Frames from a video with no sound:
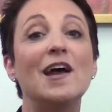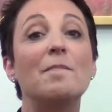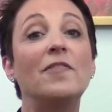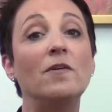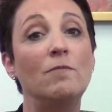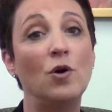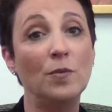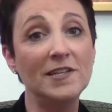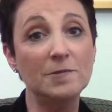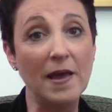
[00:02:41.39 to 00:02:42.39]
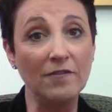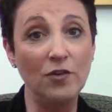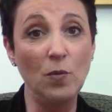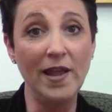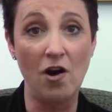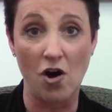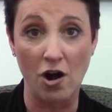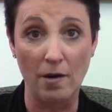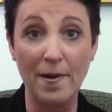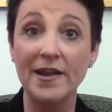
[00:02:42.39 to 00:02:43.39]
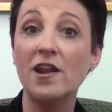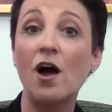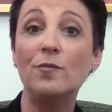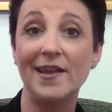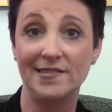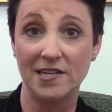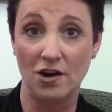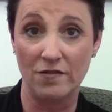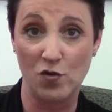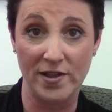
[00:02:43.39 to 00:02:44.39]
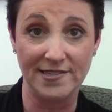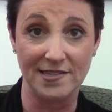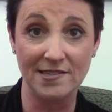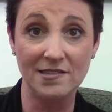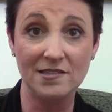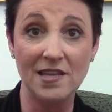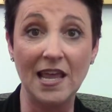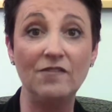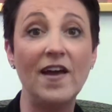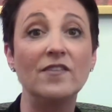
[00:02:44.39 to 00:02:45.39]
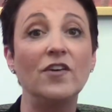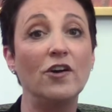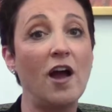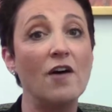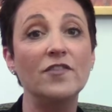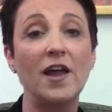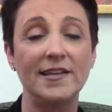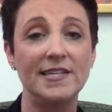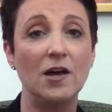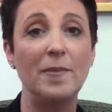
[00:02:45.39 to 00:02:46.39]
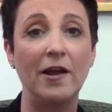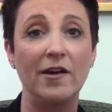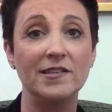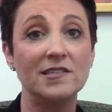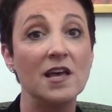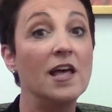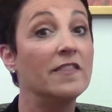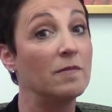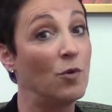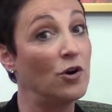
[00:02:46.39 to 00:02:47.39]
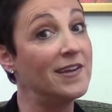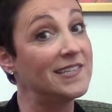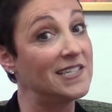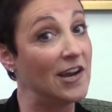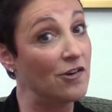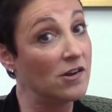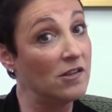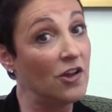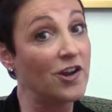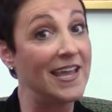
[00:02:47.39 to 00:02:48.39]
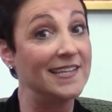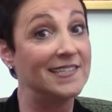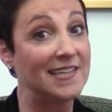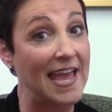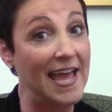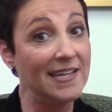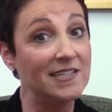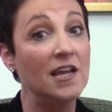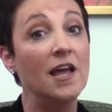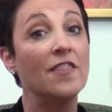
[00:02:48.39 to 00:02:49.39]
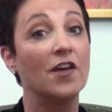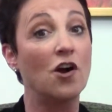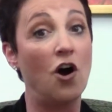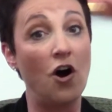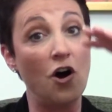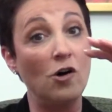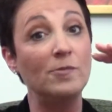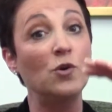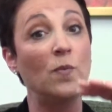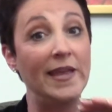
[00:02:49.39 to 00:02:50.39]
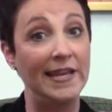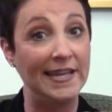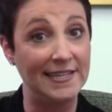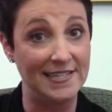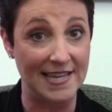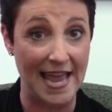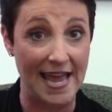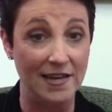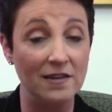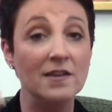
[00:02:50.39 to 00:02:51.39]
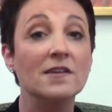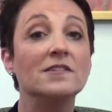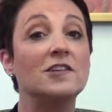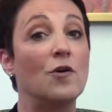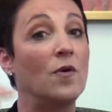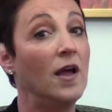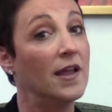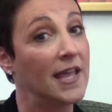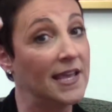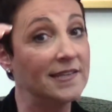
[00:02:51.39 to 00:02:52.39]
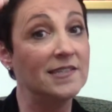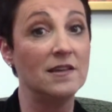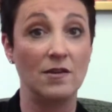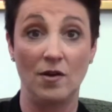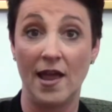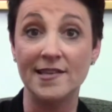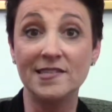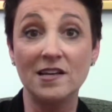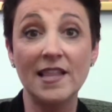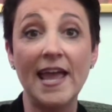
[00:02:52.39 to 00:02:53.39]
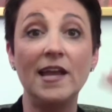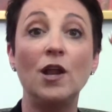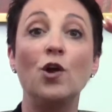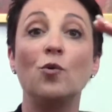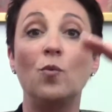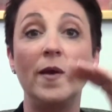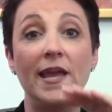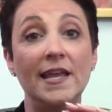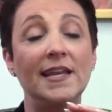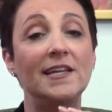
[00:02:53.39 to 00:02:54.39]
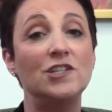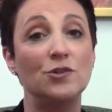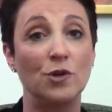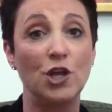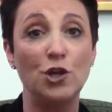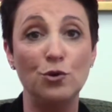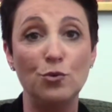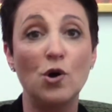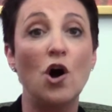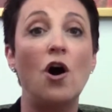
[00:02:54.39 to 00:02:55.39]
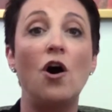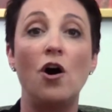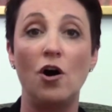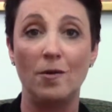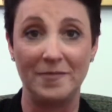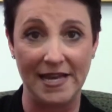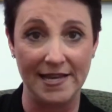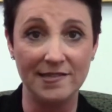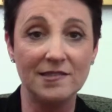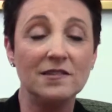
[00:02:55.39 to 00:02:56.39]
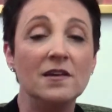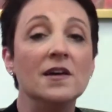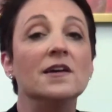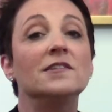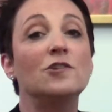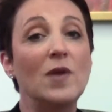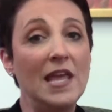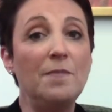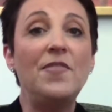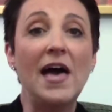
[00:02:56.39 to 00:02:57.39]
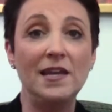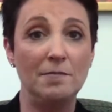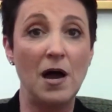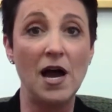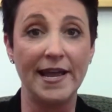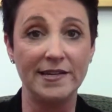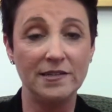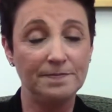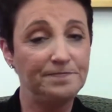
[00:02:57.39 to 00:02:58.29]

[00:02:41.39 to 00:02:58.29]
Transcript: But the more respectful we are by not raising our voices, in fact, very often I tell parents, the more hysterical our kids get, the calmer we need to get. So kids escalate, we need to cue calmness. So keep that in mind.